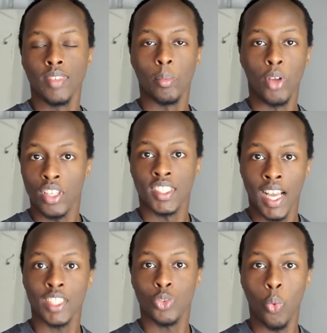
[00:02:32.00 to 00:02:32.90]
Because
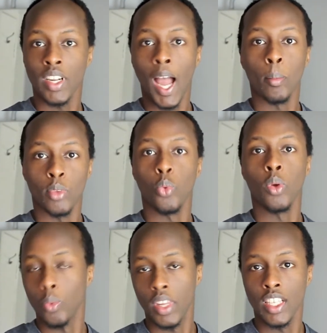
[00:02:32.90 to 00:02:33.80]
that's what I'm
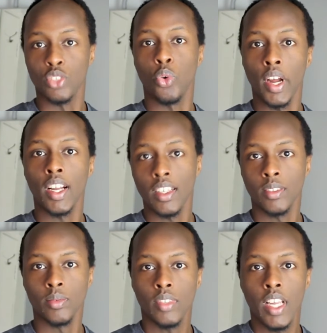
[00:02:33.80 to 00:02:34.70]
doing with Israel.
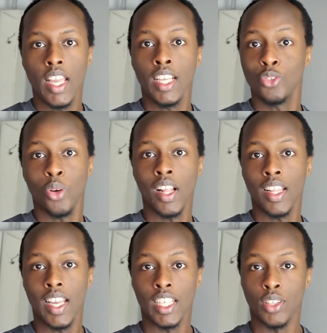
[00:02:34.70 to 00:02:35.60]

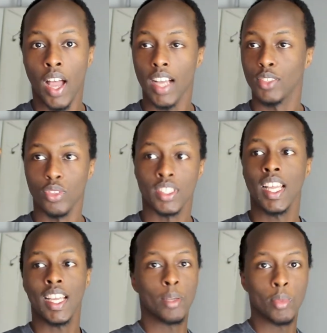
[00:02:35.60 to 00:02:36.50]
Israel has
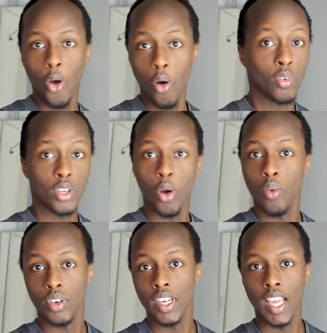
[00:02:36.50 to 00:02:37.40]
forsaken me over and
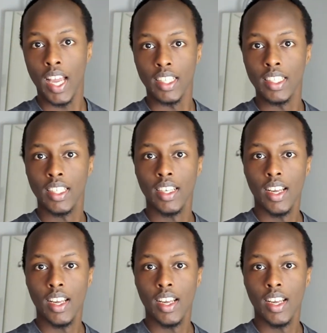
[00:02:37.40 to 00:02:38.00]
over again.